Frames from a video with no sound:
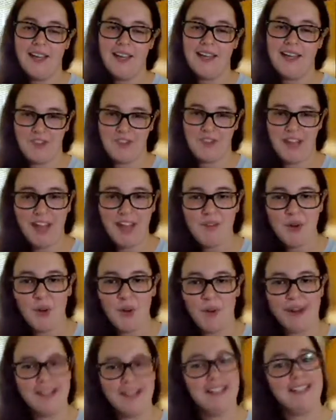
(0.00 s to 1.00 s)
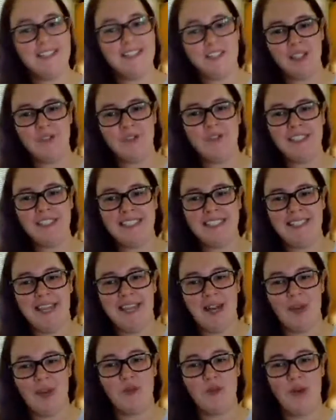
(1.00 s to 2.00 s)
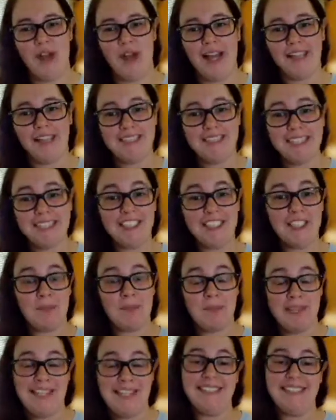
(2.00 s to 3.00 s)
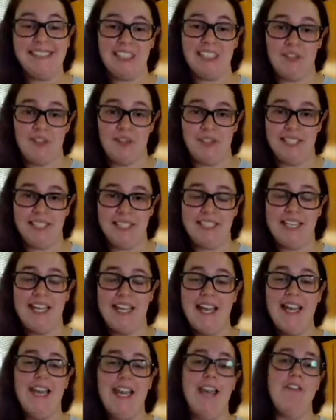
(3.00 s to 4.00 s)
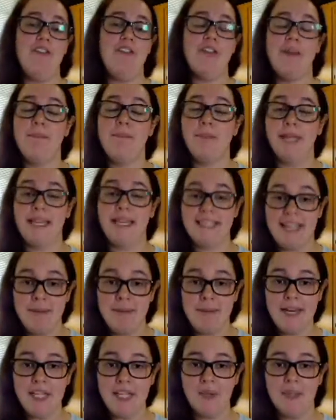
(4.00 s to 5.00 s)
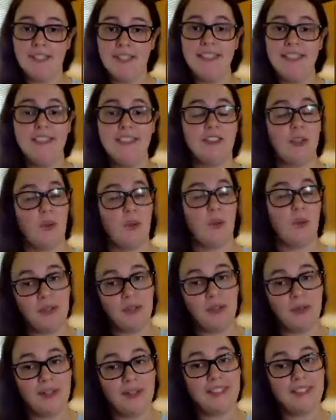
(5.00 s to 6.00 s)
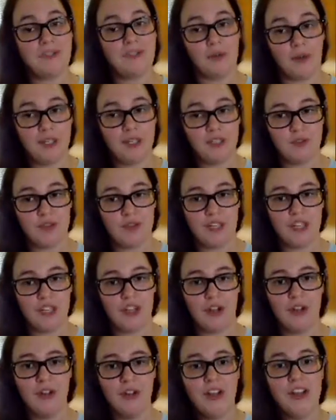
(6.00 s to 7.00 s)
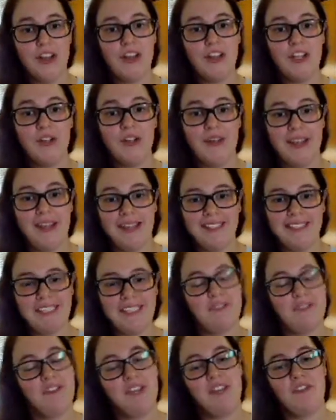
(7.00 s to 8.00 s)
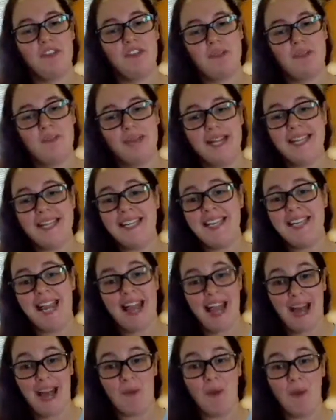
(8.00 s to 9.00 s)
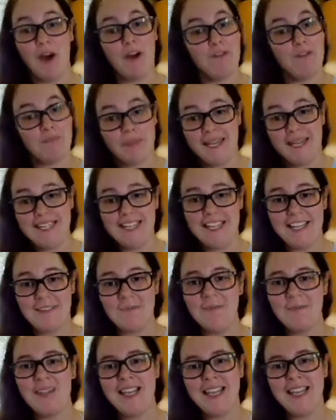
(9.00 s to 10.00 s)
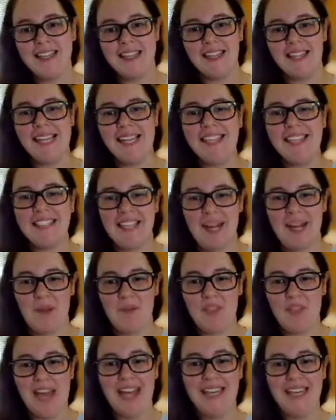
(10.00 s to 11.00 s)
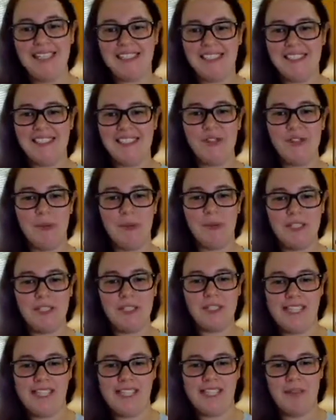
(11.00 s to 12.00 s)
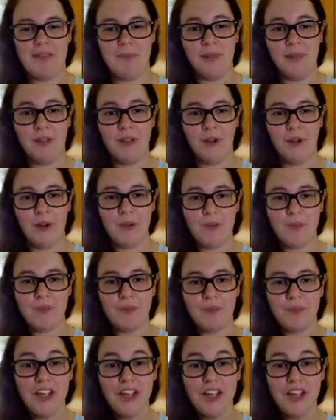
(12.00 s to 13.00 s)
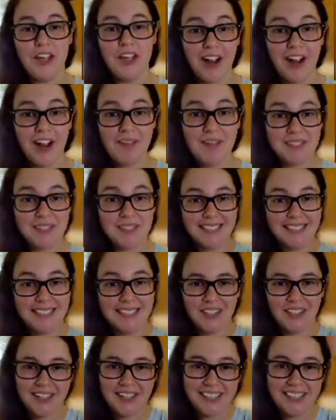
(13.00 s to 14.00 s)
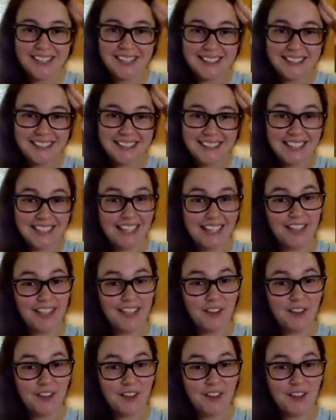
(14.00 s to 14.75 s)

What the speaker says: Now, if you haven't already, don't forget to sign up for our Teacher PD certificate. If you complete 10 mini quizzes, so 1 quiz for each video, you'll get a certificate for completing an hour of PD. The link to sign up for that is in the description down below. All right, this is Eloise signing